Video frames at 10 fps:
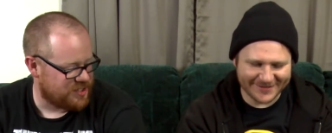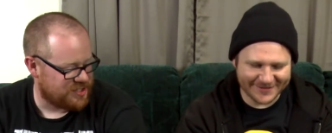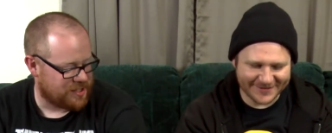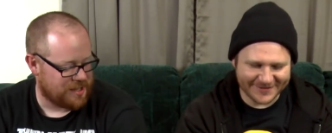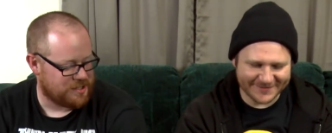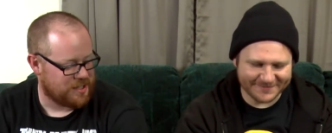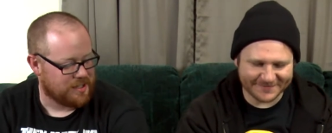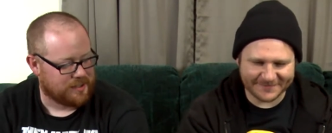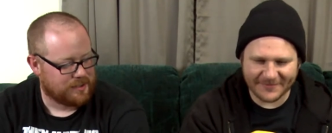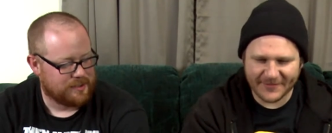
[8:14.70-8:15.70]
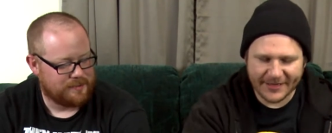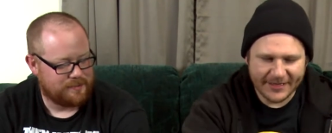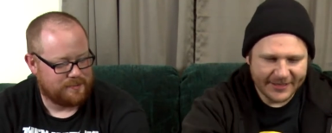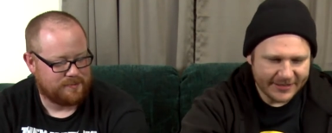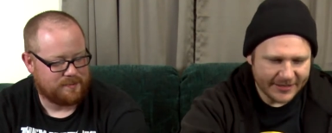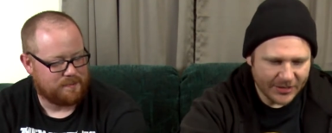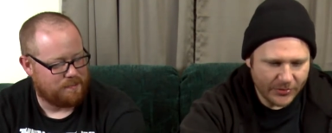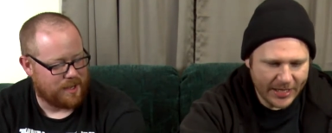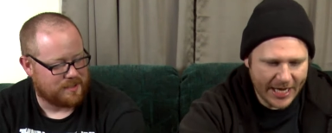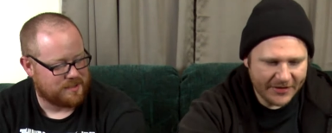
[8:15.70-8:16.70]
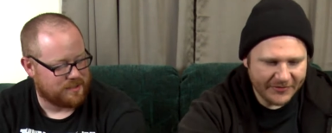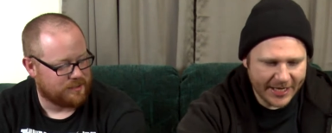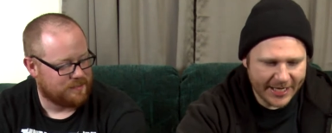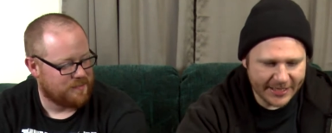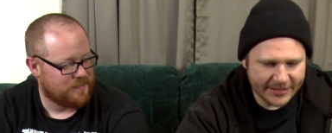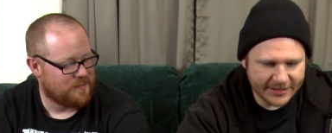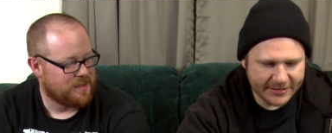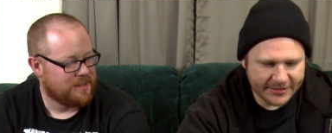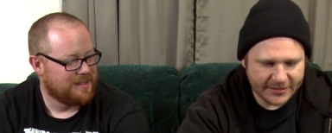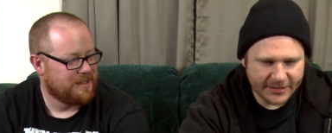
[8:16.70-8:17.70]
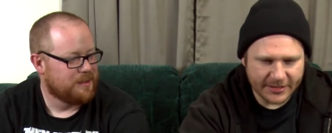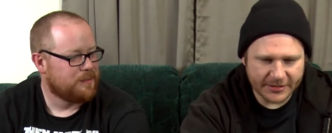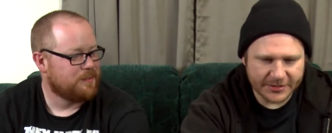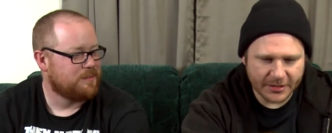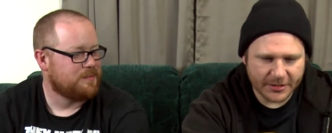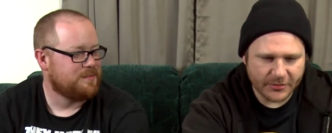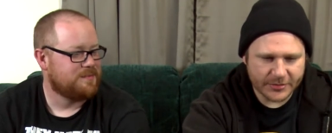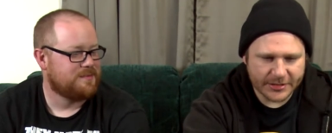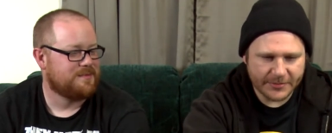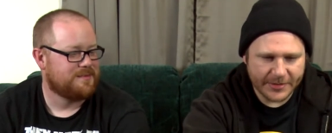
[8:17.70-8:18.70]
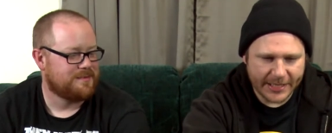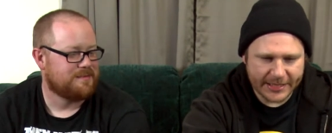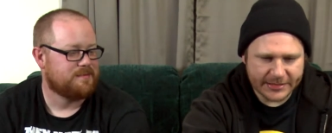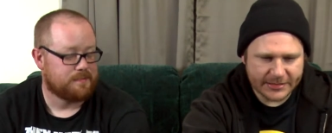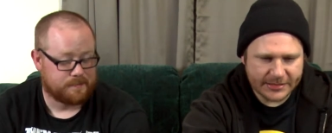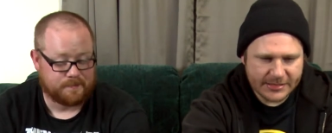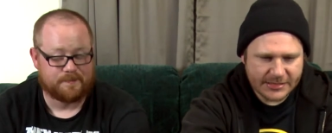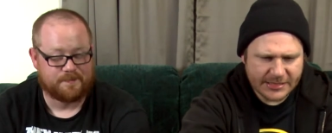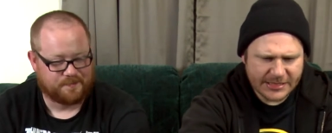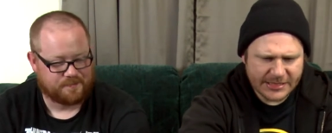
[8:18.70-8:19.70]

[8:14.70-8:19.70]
Speaker 1: Scotch
Speaker 2: ale. Now we Bastard. have had uh, Dark Horse in the past. Mm.